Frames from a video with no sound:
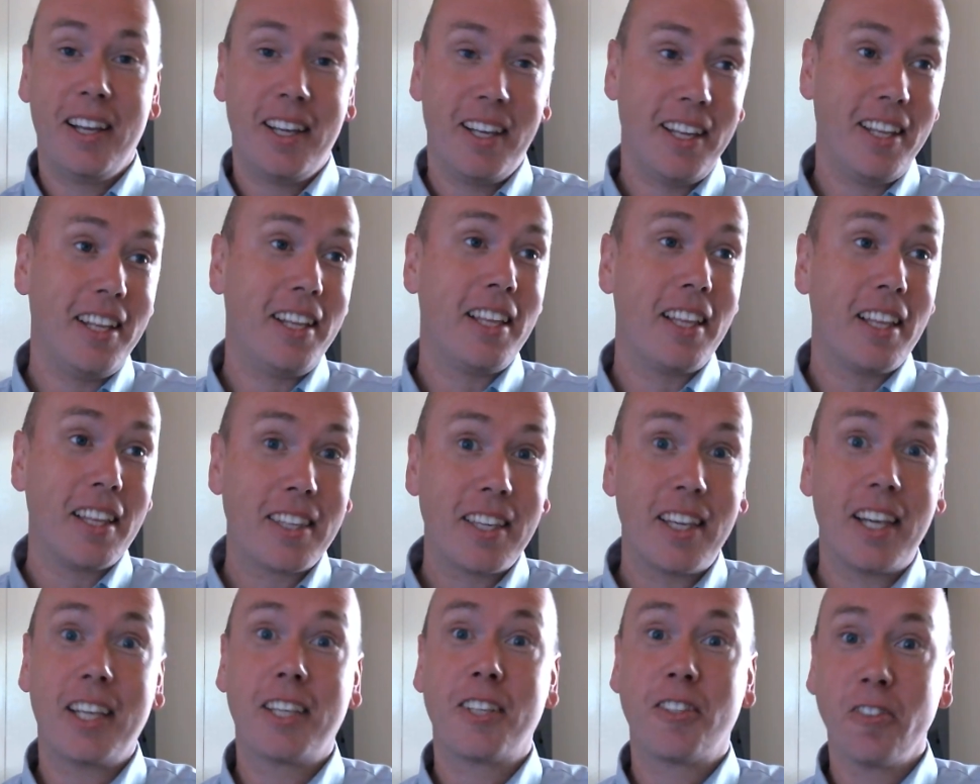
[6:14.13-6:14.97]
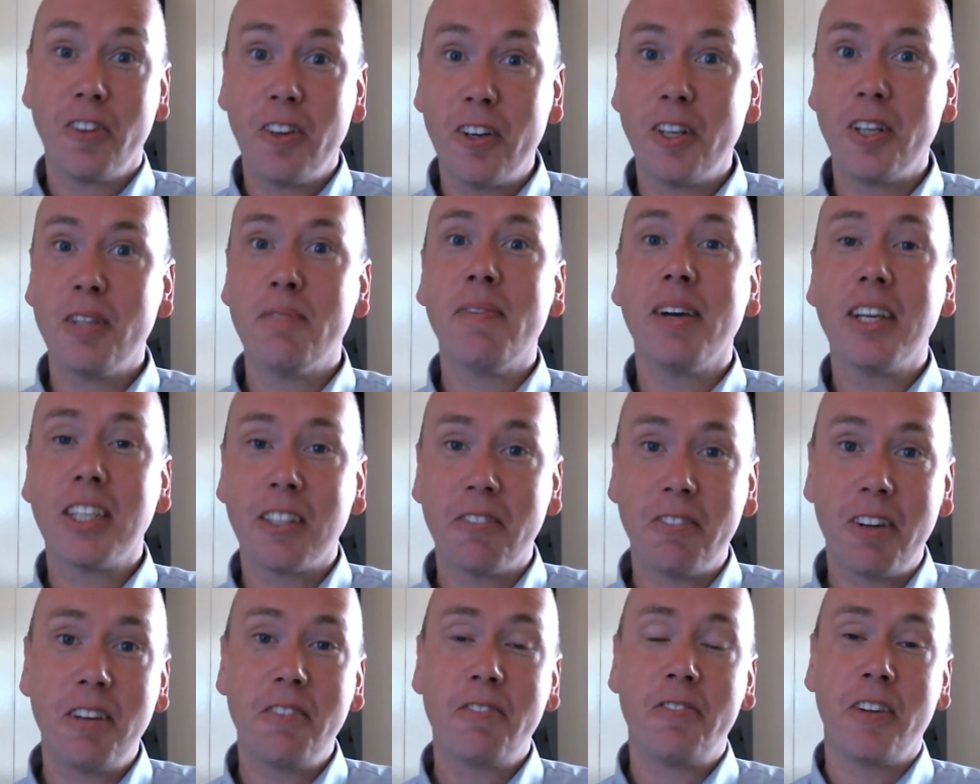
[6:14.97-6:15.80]
It's an extraordinary measure,
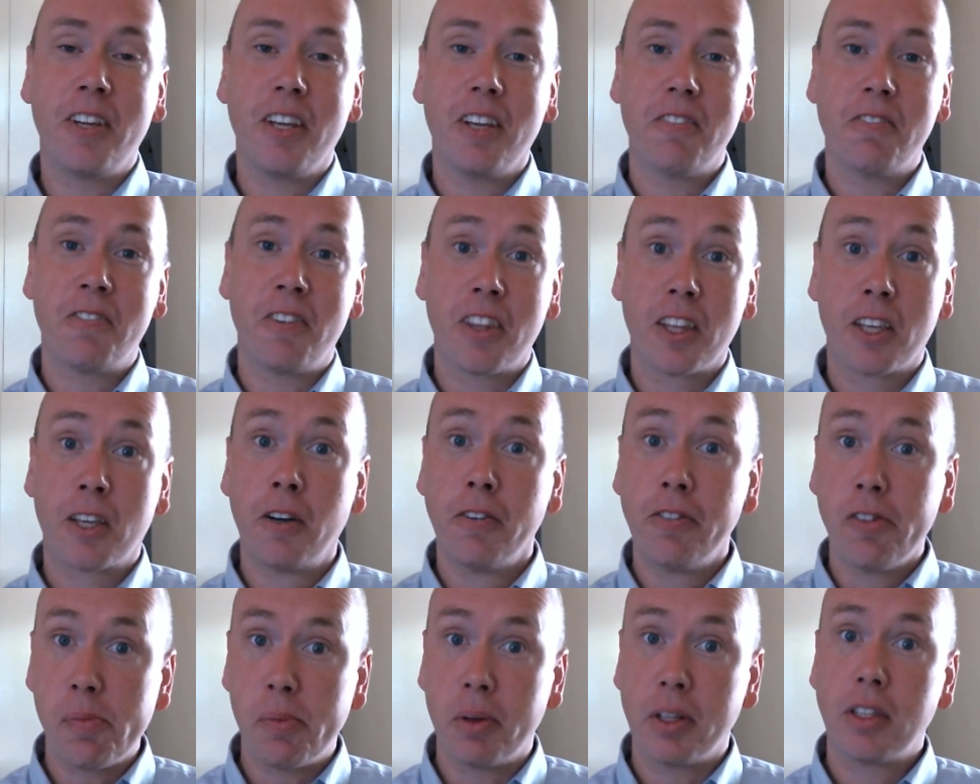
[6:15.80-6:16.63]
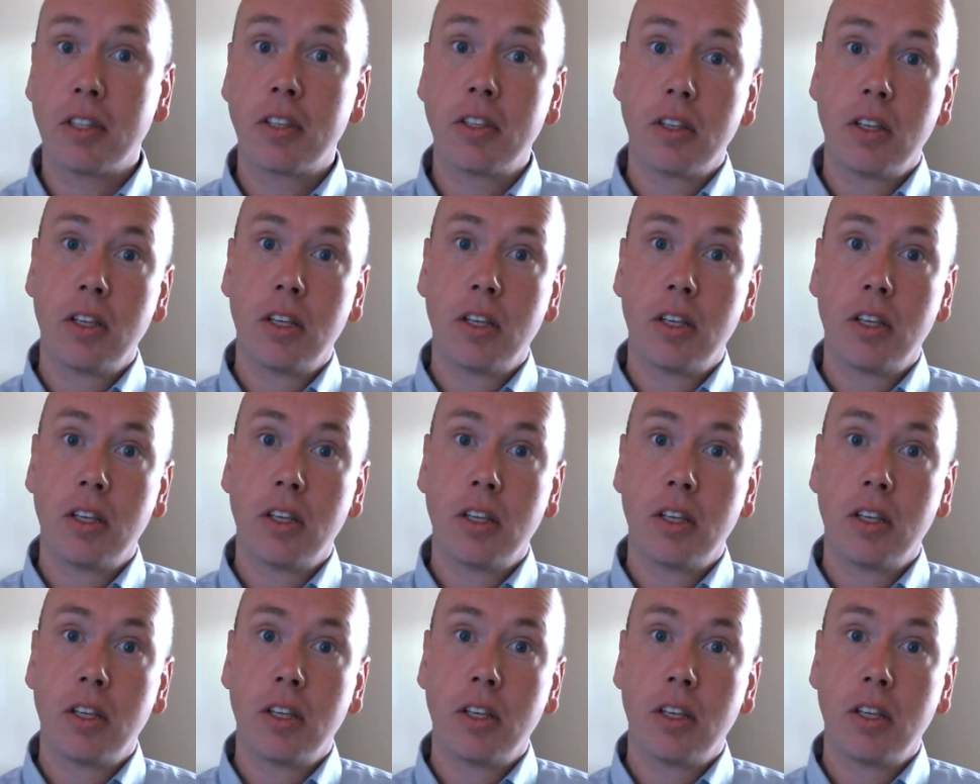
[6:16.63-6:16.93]
right, for the government,